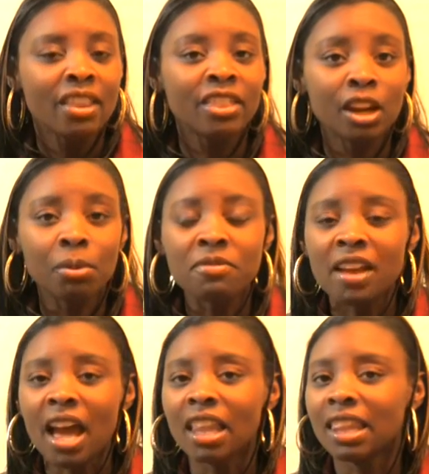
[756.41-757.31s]
There we've
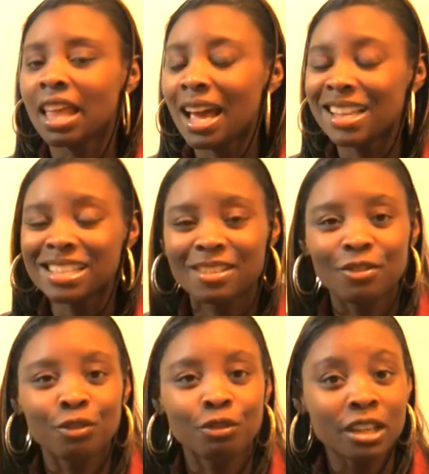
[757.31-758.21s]
got lots
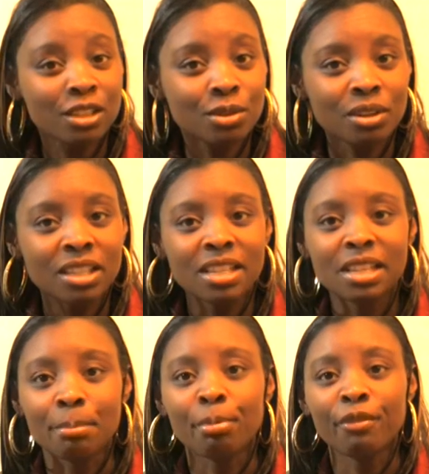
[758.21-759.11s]
of resources
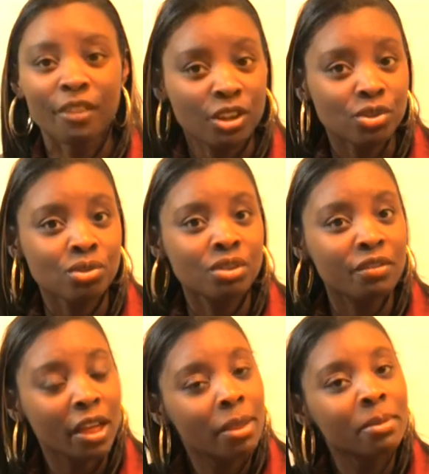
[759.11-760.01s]
and professional
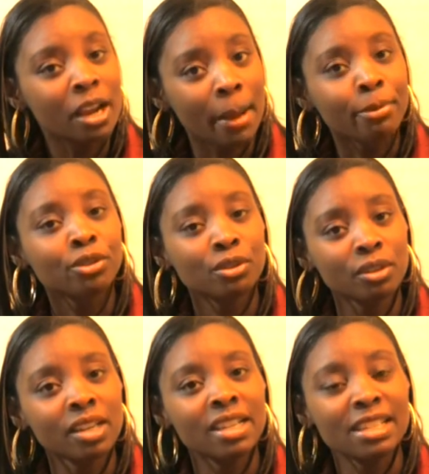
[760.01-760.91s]
development
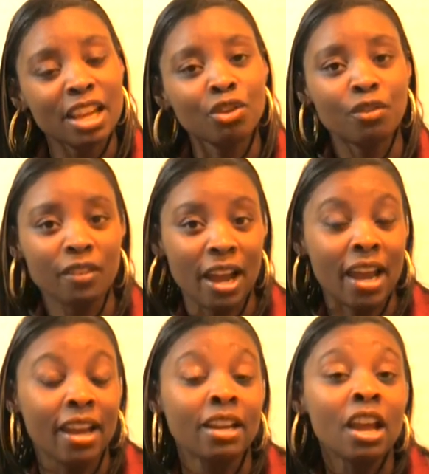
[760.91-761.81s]
opportunities that you'll
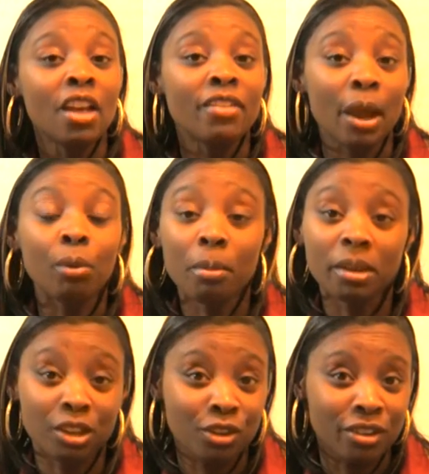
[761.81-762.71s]
find that will
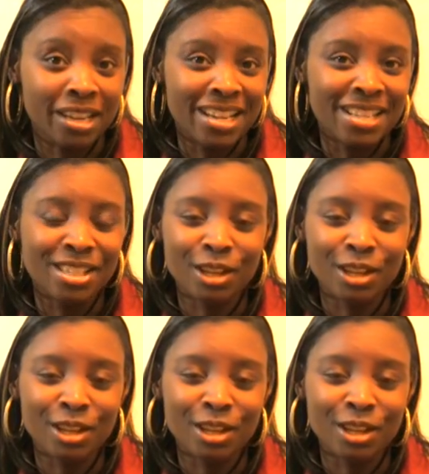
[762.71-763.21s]
meet your needs.